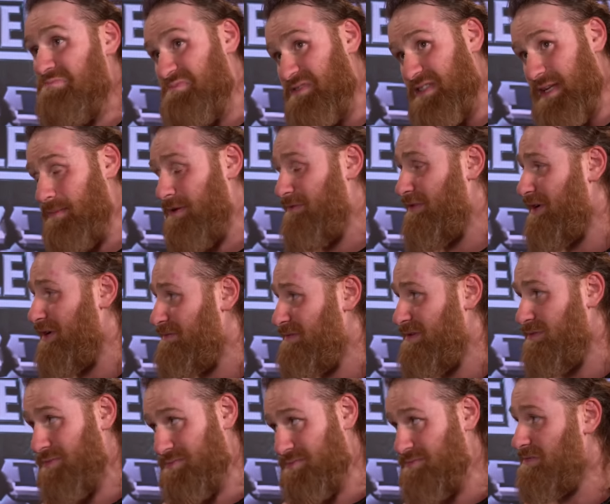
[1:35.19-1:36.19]
Some of it
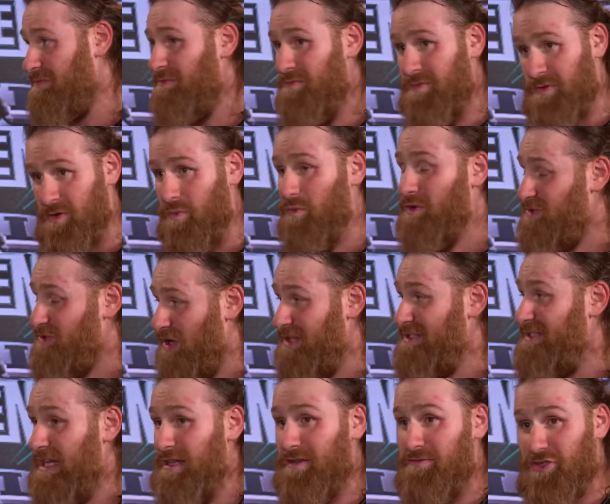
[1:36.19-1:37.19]
was
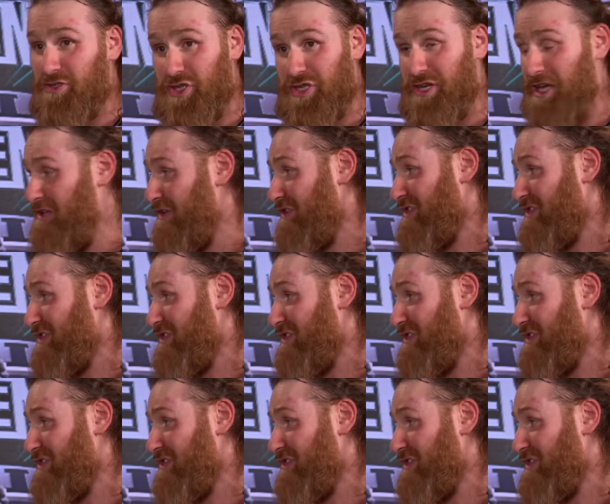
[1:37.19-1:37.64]
on television and